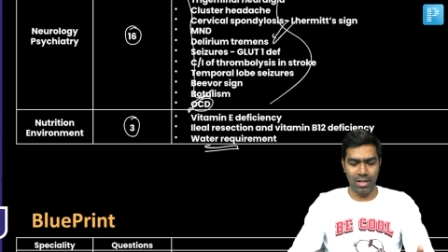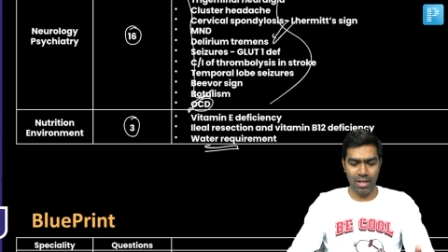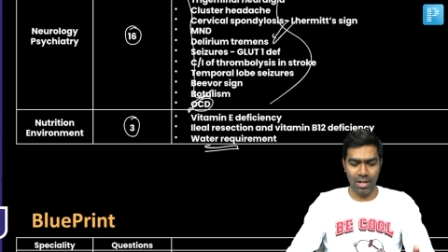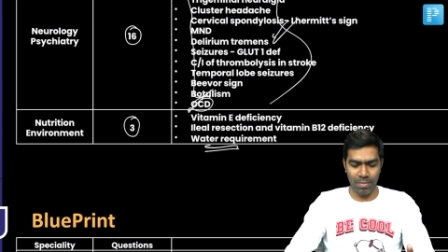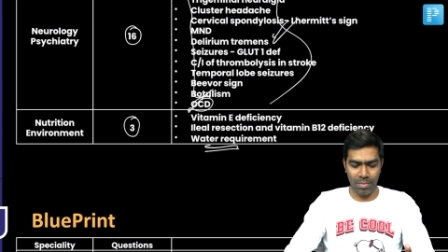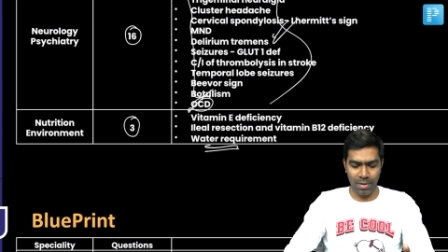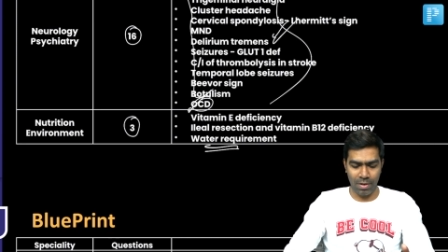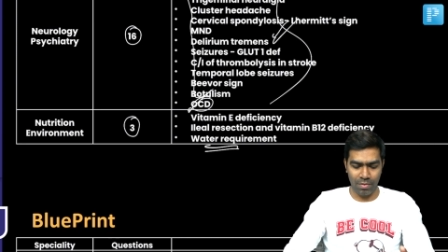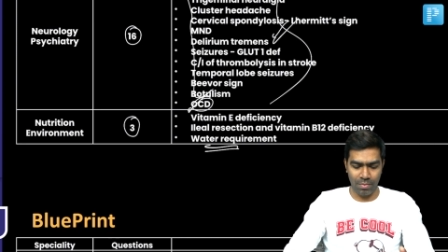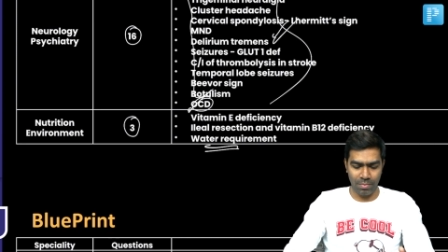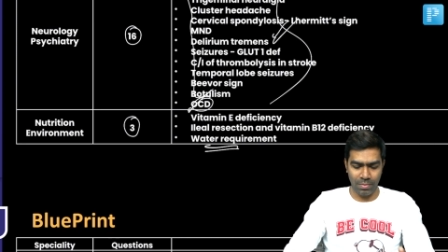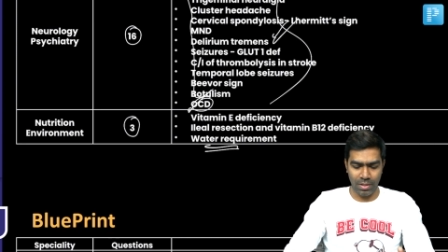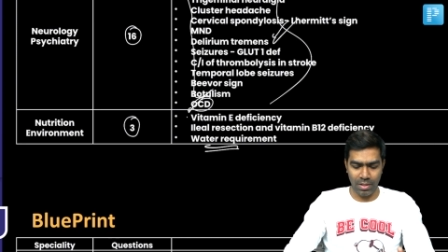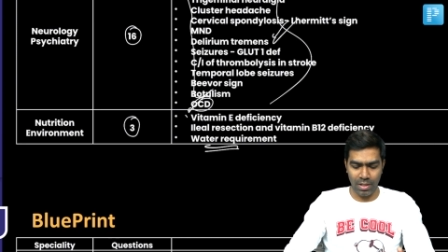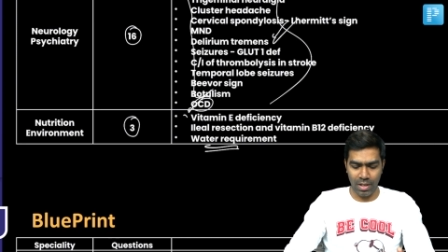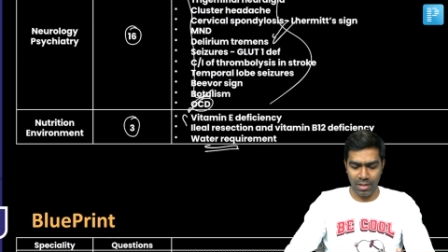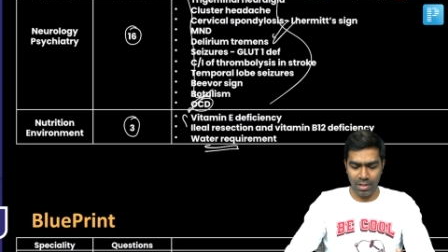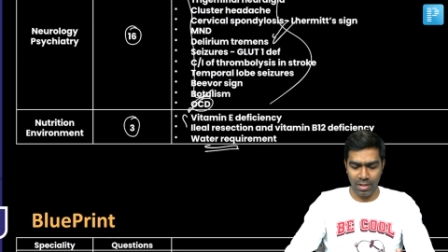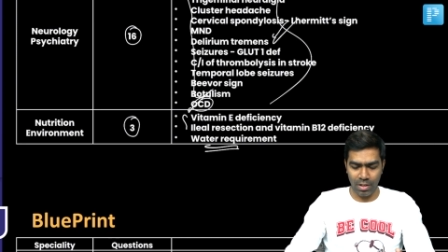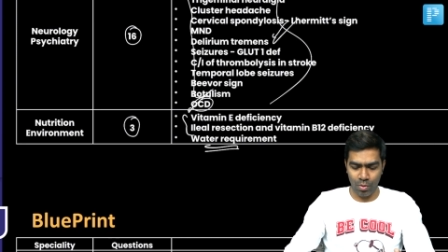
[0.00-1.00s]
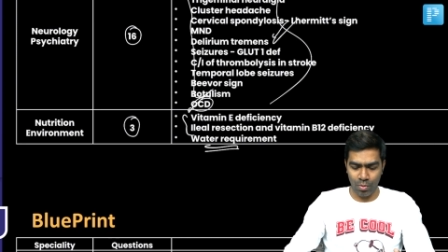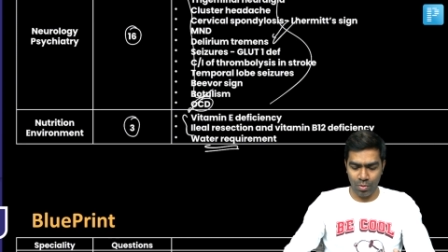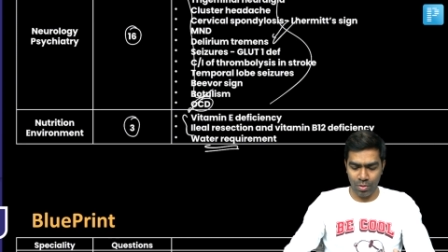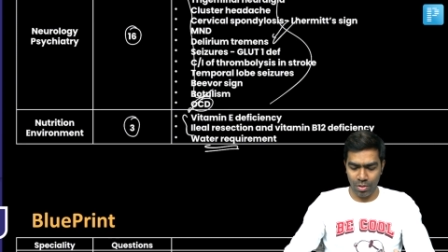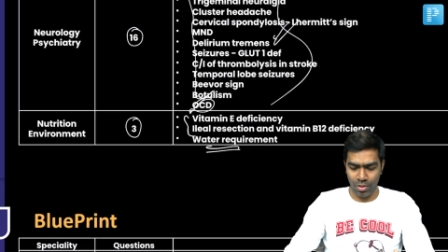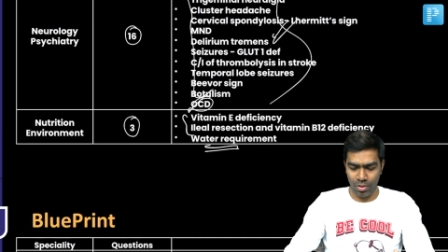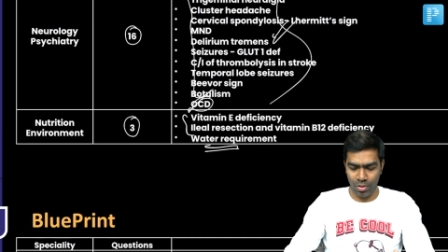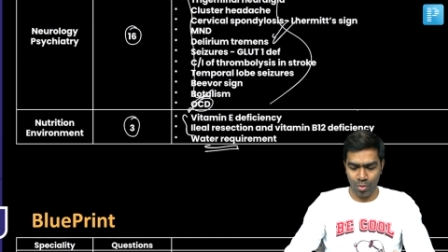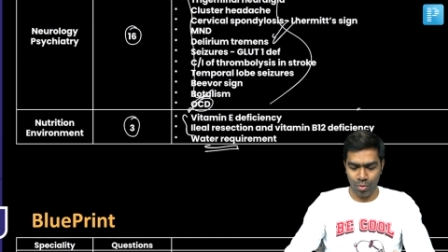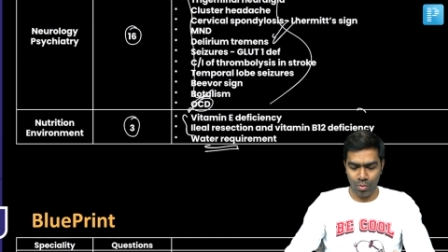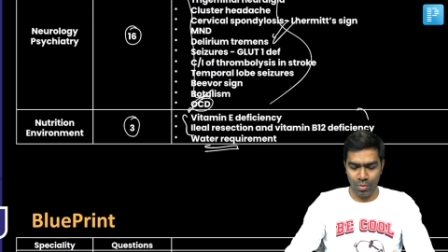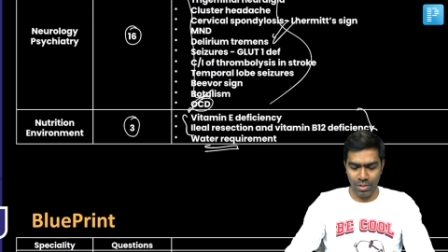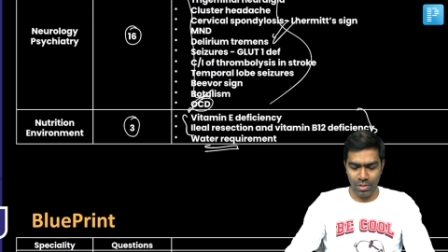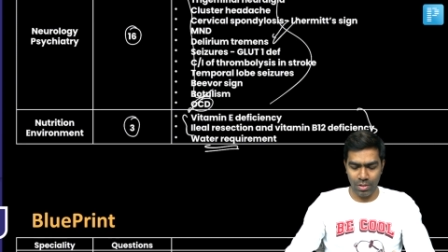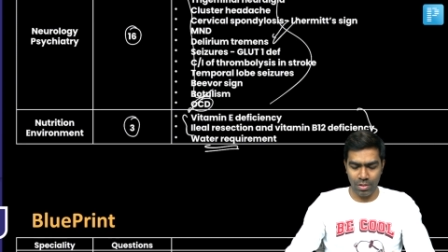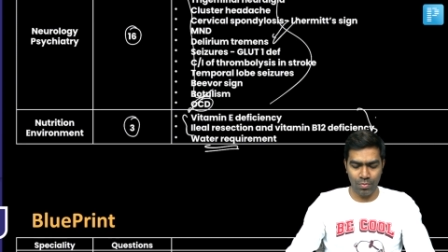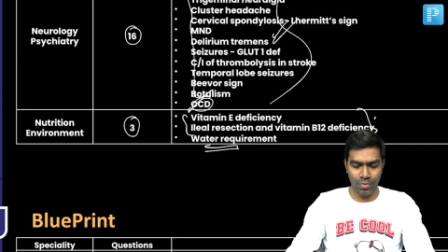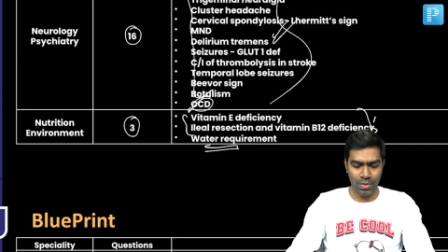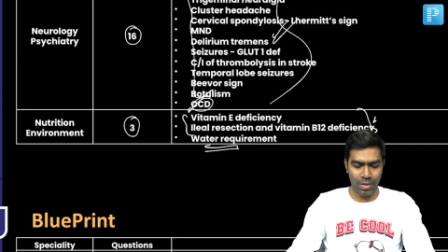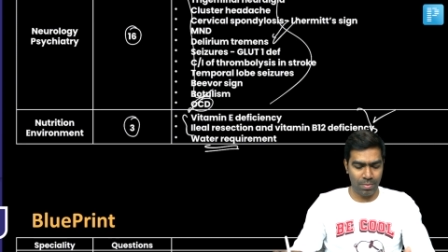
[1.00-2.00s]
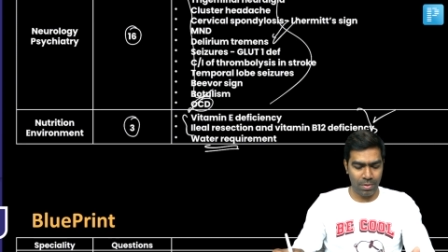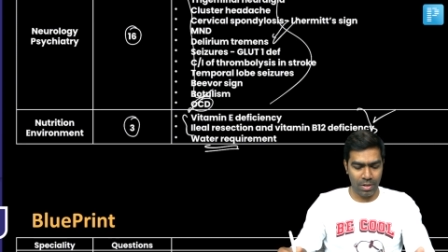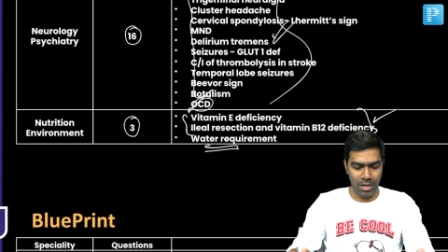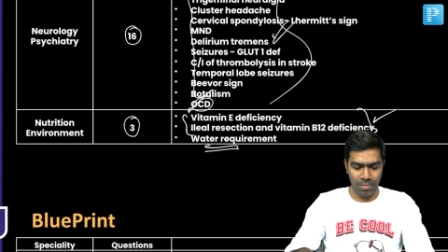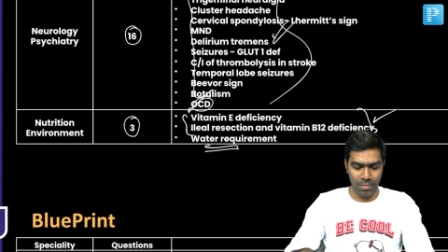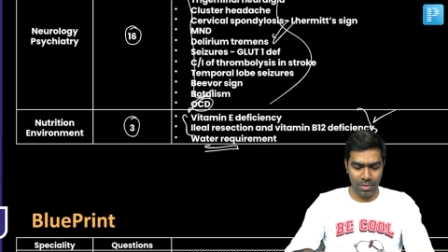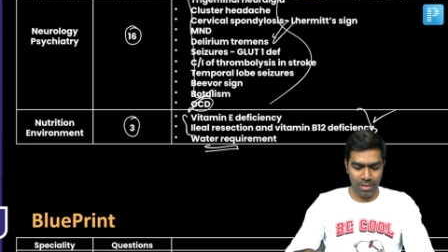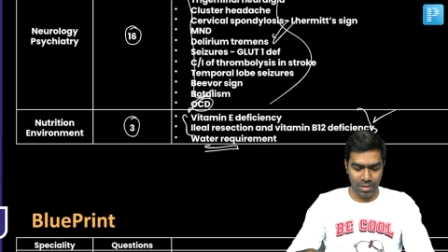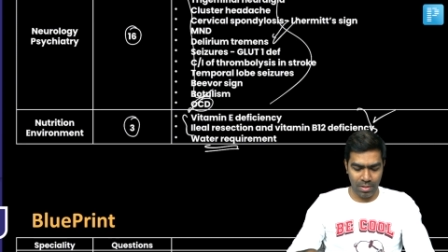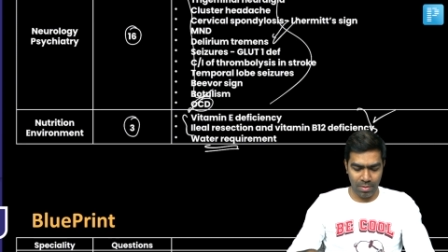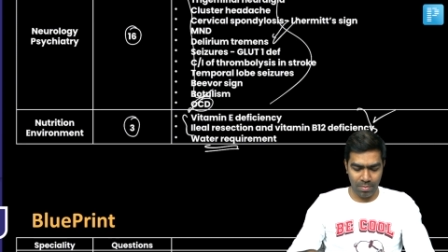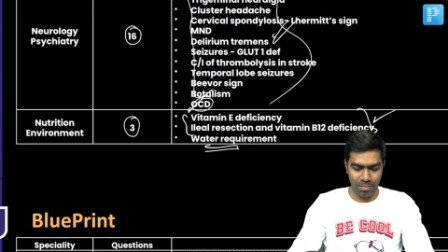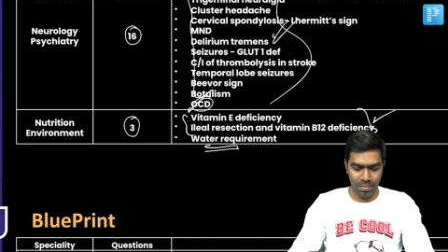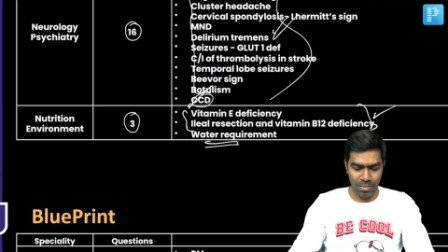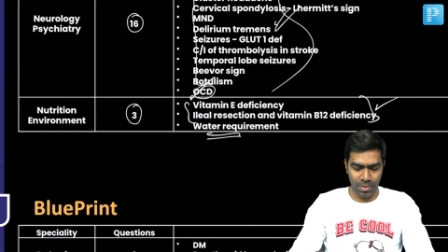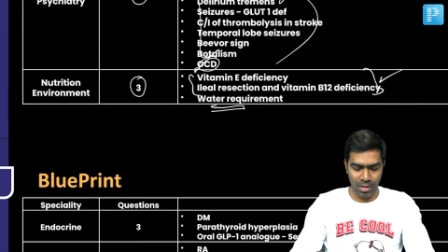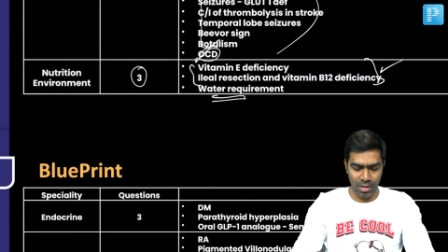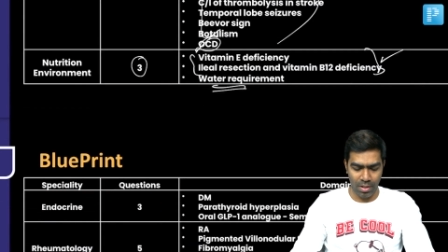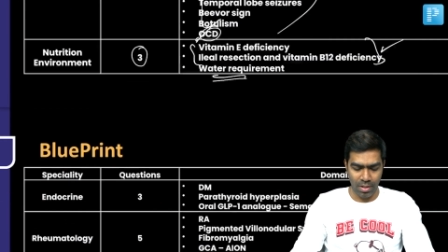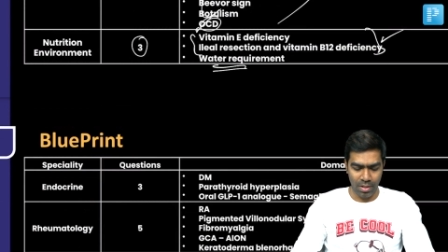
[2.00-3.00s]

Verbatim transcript: Apart from that, the other 2 questions were pretty much simple.